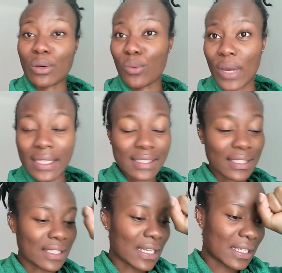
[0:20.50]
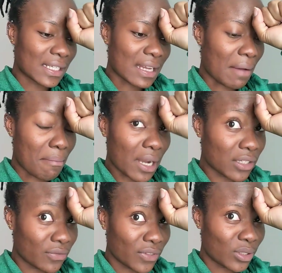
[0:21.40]
a while since I did a
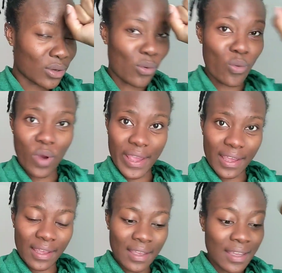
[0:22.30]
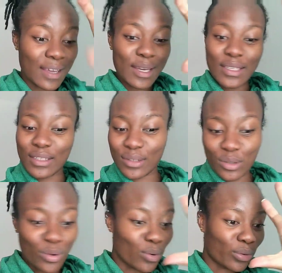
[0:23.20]
mat video,
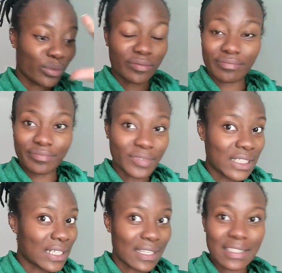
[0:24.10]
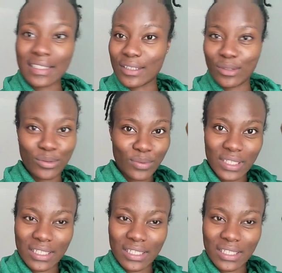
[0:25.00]
so let's just do